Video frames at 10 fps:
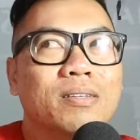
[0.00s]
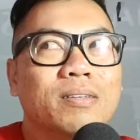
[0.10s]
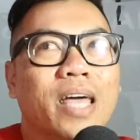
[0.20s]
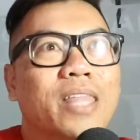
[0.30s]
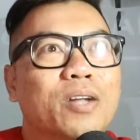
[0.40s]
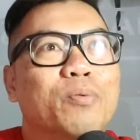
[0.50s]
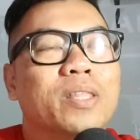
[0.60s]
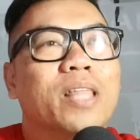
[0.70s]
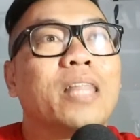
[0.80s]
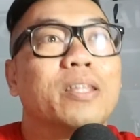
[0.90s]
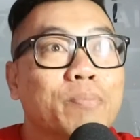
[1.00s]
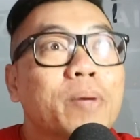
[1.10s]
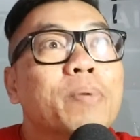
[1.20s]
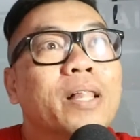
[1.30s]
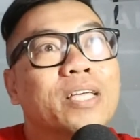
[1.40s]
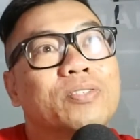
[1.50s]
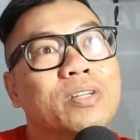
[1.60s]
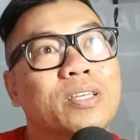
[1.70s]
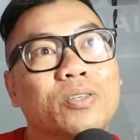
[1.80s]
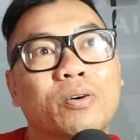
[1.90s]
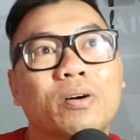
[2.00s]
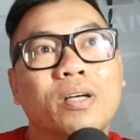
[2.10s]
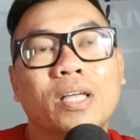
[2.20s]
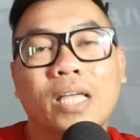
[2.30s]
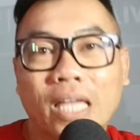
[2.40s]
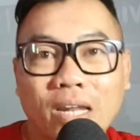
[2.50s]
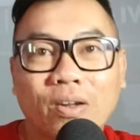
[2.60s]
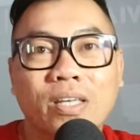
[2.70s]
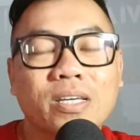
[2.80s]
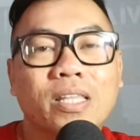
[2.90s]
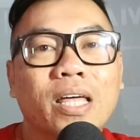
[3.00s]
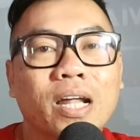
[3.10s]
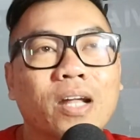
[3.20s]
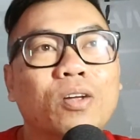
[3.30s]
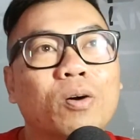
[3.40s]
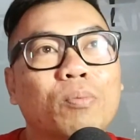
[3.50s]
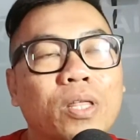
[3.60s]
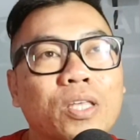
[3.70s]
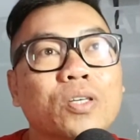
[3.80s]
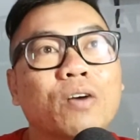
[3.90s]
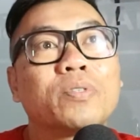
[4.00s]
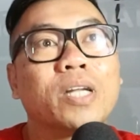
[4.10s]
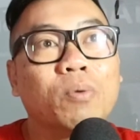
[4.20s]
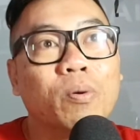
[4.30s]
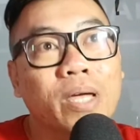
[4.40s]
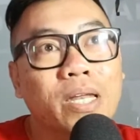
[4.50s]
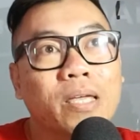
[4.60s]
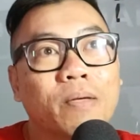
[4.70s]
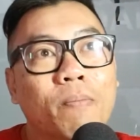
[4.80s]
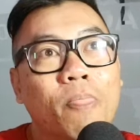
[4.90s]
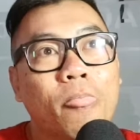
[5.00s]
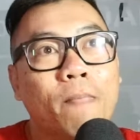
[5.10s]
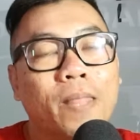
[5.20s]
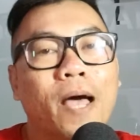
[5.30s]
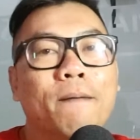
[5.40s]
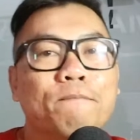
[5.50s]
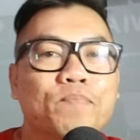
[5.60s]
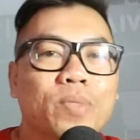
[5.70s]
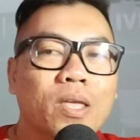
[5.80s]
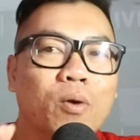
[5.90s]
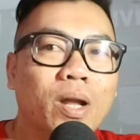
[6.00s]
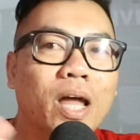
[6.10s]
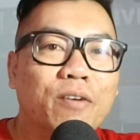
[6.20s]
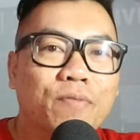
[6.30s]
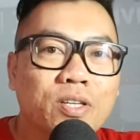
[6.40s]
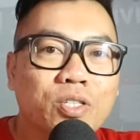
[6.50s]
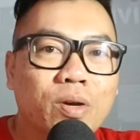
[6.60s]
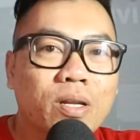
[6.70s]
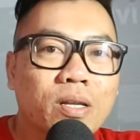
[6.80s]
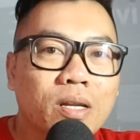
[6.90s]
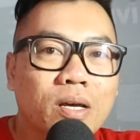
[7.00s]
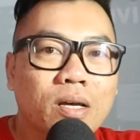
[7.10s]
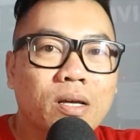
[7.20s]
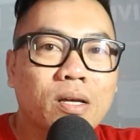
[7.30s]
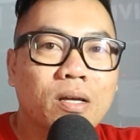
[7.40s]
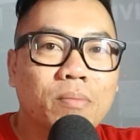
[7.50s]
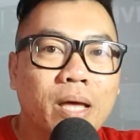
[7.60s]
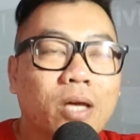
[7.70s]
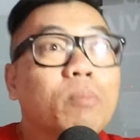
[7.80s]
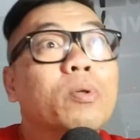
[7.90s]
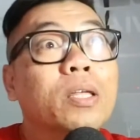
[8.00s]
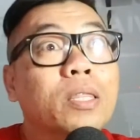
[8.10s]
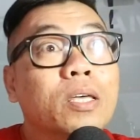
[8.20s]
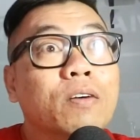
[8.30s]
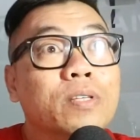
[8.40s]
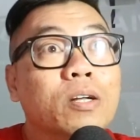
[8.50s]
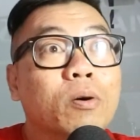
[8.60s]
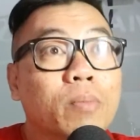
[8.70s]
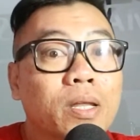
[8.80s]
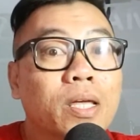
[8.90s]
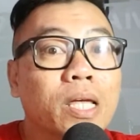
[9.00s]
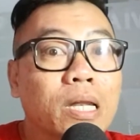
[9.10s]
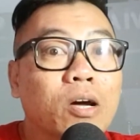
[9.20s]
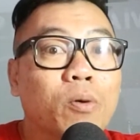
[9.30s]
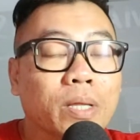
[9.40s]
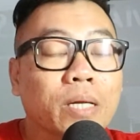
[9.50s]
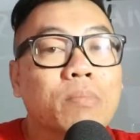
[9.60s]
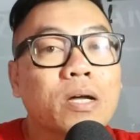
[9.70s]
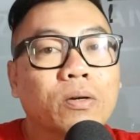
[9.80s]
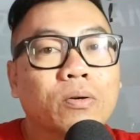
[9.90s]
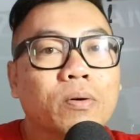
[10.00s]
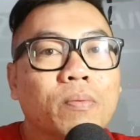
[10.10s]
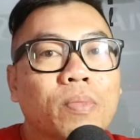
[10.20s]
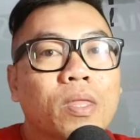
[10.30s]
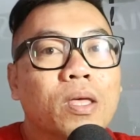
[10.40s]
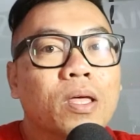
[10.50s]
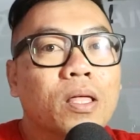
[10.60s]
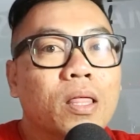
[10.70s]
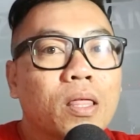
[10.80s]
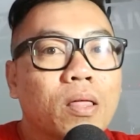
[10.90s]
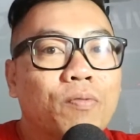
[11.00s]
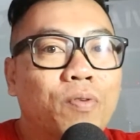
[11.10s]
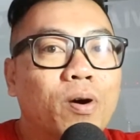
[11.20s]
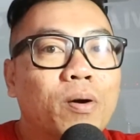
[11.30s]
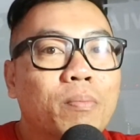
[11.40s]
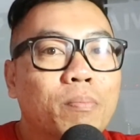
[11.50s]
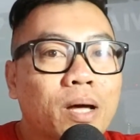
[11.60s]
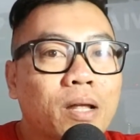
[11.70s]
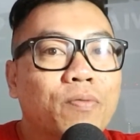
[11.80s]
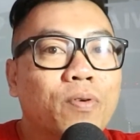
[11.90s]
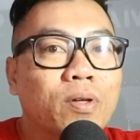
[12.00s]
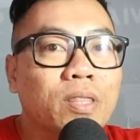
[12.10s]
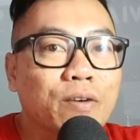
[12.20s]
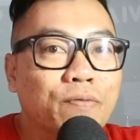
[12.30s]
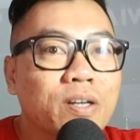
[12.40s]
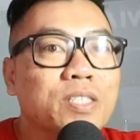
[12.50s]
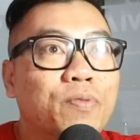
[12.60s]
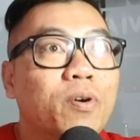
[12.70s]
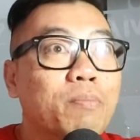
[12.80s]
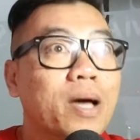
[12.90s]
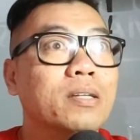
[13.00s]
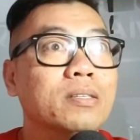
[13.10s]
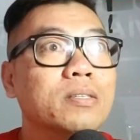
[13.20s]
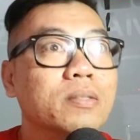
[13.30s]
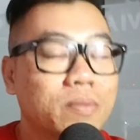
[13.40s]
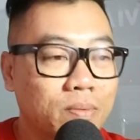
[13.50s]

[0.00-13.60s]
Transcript: gather with other people actually. So in Indonesia there are communities of stand-up comedy. Nah, when I first joined my community of stand-up comedy in Kabupaten Bandung, for the first 4 months,